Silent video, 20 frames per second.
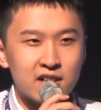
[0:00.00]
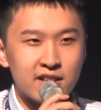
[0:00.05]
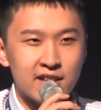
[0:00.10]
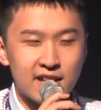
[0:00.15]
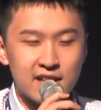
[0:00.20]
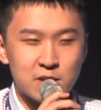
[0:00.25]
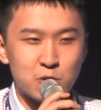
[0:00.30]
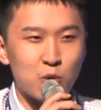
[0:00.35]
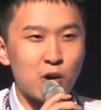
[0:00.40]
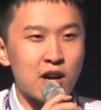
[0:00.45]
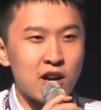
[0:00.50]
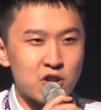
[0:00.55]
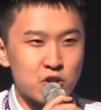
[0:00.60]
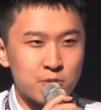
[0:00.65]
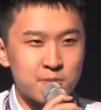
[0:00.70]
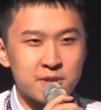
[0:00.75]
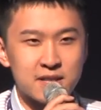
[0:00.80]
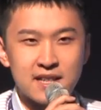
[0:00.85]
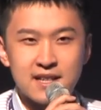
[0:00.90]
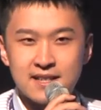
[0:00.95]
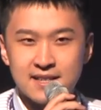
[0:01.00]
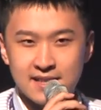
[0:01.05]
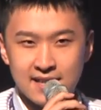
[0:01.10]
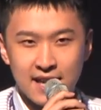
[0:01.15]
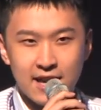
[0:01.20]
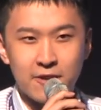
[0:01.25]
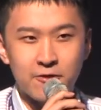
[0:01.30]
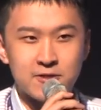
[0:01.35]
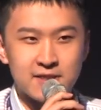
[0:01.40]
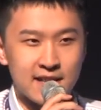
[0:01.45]
is 100%
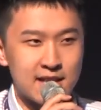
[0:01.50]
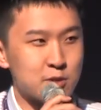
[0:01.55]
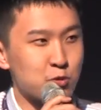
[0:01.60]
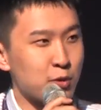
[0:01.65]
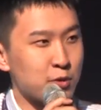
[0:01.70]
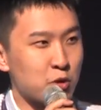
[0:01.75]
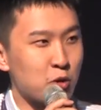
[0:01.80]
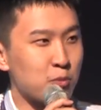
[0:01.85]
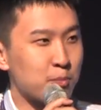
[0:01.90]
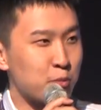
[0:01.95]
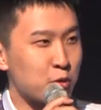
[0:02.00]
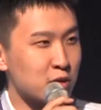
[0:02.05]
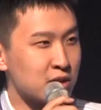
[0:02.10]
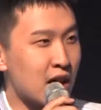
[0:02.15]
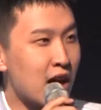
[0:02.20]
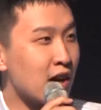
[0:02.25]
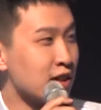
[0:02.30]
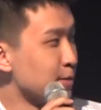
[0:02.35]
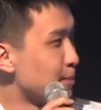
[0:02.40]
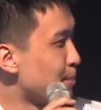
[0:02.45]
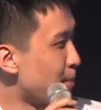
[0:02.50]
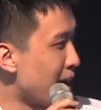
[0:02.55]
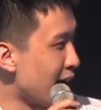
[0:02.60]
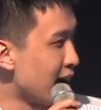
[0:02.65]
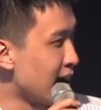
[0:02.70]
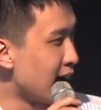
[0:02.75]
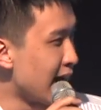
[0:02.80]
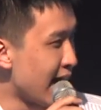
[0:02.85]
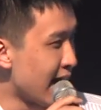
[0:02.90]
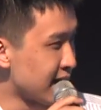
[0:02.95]
safe, since we don't put all the
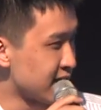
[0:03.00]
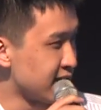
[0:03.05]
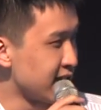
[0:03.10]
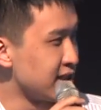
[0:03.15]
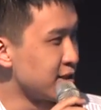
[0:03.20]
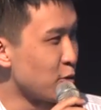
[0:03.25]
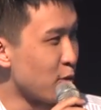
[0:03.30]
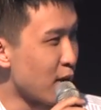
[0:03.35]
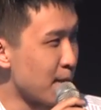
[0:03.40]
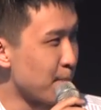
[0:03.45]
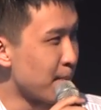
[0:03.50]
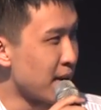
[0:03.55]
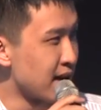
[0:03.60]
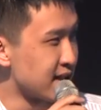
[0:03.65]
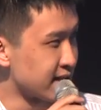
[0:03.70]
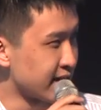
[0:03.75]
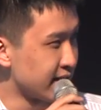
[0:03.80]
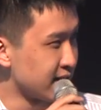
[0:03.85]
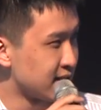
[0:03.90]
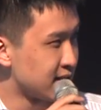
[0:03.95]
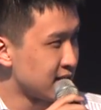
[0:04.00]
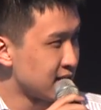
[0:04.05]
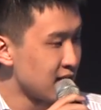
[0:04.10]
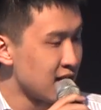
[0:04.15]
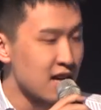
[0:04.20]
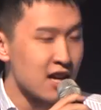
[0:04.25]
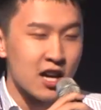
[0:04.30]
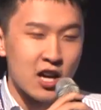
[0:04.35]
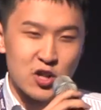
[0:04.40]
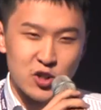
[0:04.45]
eggs in the one basket.
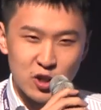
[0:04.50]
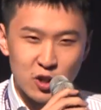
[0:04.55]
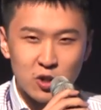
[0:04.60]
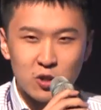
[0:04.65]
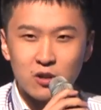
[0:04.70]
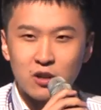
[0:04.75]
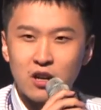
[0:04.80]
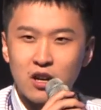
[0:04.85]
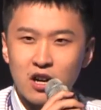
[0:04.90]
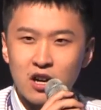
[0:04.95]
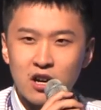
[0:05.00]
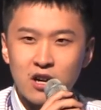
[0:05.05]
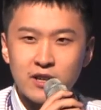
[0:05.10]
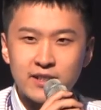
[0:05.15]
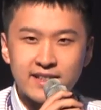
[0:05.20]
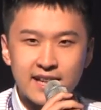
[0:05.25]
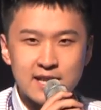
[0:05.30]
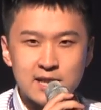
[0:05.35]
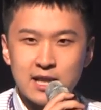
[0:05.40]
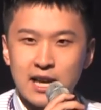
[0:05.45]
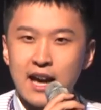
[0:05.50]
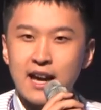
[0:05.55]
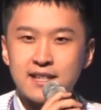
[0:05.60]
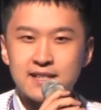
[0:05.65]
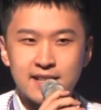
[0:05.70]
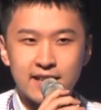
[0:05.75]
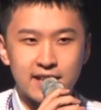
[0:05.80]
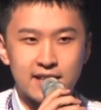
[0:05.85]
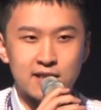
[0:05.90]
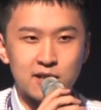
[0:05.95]
So that's, I
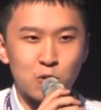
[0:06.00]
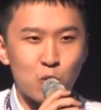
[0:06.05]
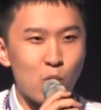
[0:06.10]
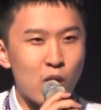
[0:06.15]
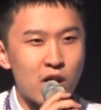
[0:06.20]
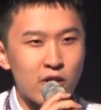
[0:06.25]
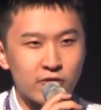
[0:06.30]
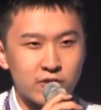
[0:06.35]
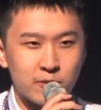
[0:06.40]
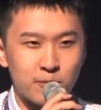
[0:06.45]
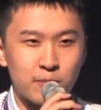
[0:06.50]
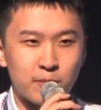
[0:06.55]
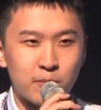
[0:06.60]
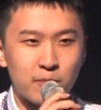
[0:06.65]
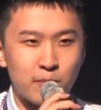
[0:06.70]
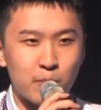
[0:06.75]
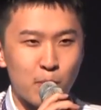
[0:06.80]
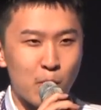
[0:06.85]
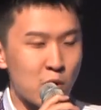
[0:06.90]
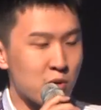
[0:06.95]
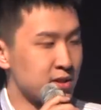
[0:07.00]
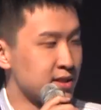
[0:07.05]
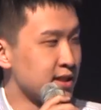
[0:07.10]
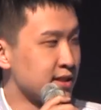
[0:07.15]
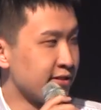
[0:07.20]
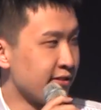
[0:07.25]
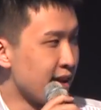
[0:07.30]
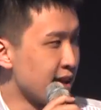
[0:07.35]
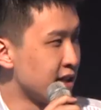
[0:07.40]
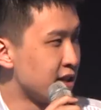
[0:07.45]
think, the one of the most
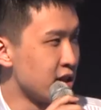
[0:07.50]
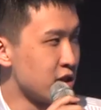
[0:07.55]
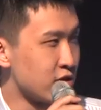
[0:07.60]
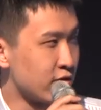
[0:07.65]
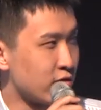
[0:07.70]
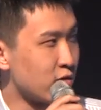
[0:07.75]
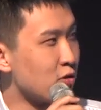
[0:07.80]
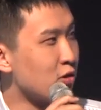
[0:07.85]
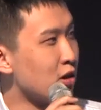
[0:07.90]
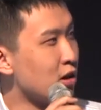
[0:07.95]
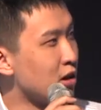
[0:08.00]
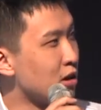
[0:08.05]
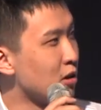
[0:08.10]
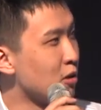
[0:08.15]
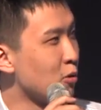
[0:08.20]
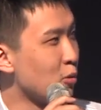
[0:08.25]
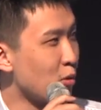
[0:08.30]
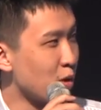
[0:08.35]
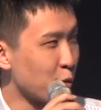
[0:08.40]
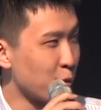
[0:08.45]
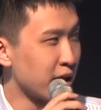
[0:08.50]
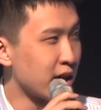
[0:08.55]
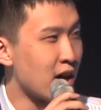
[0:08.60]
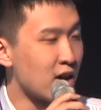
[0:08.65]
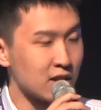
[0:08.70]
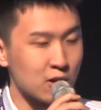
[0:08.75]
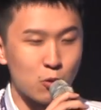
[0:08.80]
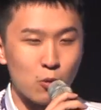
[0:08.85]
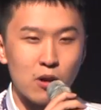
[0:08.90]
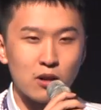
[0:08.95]
advantage for what we
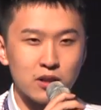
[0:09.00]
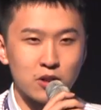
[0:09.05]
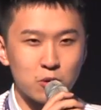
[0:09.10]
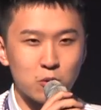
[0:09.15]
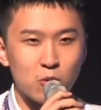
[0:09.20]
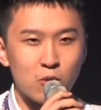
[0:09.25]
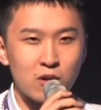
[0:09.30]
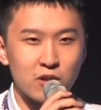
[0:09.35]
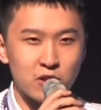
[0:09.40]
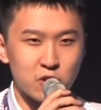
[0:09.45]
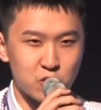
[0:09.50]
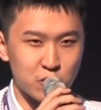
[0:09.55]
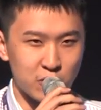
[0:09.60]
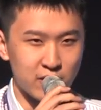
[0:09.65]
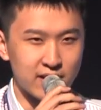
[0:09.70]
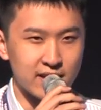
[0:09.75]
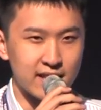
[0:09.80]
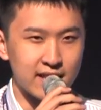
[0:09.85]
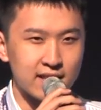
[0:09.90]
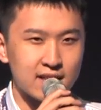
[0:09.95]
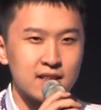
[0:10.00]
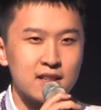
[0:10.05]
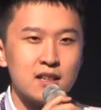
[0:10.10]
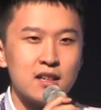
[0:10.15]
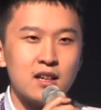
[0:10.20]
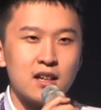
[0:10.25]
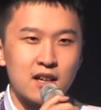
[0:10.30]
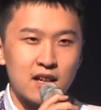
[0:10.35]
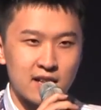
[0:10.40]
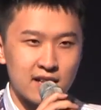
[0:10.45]
call the wallet-to-wallet trading.
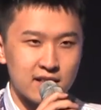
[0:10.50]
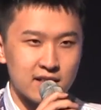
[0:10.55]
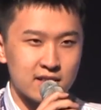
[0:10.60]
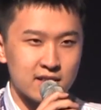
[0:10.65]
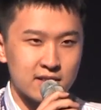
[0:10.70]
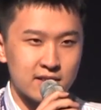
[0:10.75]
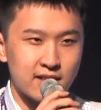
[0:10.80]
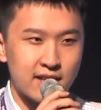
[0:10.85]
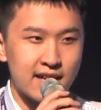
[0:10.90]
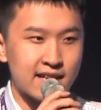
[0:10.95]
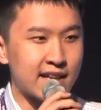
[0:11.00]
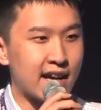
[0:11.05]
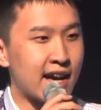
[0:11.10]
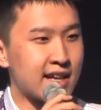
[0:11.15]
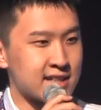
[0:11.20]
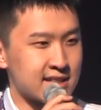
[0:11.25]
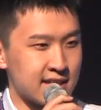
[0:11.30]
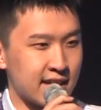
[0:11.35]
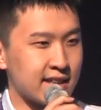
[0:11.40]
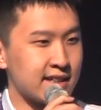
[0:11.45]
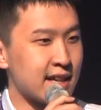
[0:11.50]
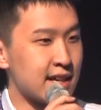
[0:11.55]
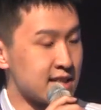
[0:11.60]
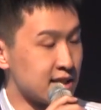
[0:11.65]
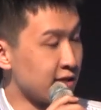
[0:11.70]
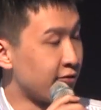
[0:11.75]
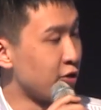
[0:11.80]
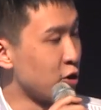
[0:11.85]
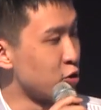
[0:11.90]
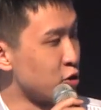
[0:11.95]
And I think that's
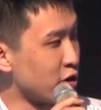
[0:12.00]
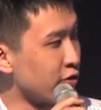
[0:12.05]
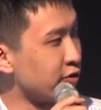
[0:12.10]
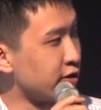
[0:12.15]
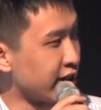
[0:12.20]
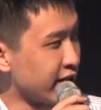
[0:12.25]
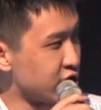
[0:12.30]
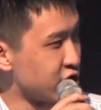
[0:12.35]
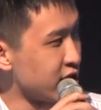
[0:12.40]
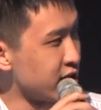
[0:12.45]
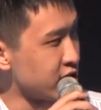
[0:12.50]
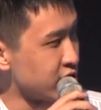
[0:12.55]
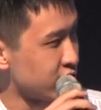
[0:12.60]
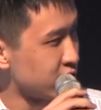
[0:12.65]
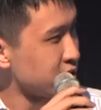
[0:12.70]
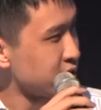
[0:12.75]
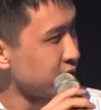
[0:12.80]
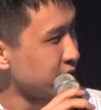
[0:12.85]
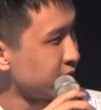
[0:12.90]
the future of the exchange.